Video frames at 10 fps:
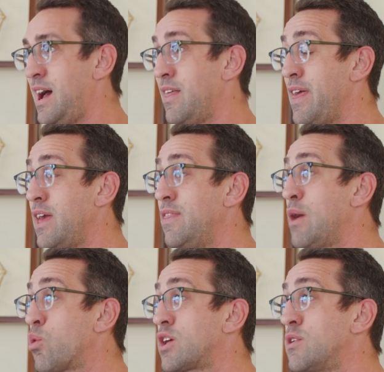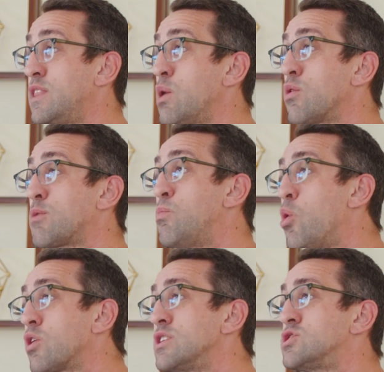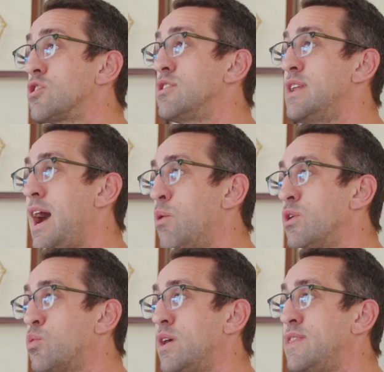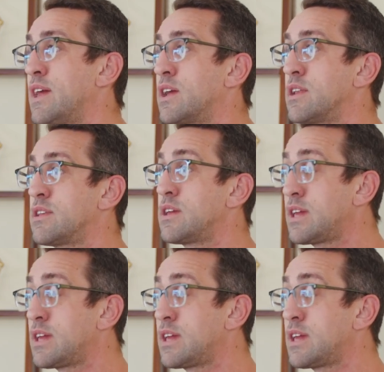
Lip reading: They were more concerned not with what they could